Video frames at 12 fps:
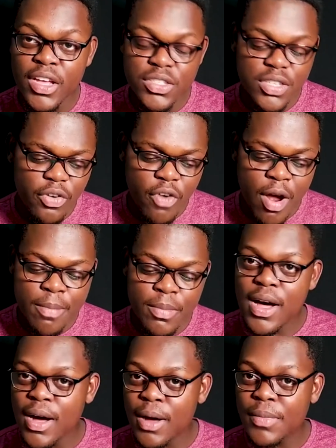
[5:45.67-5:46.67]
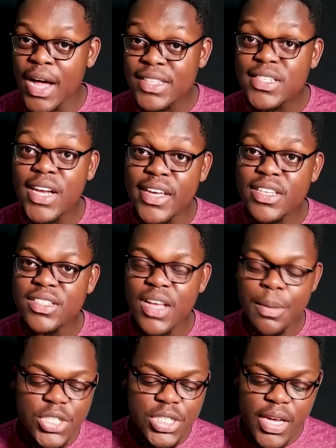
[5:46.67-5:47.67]
Instagram at
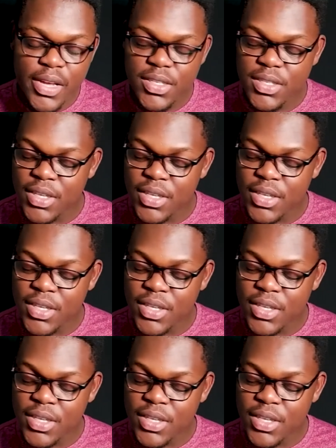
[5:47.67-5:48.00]
LuckySamGH.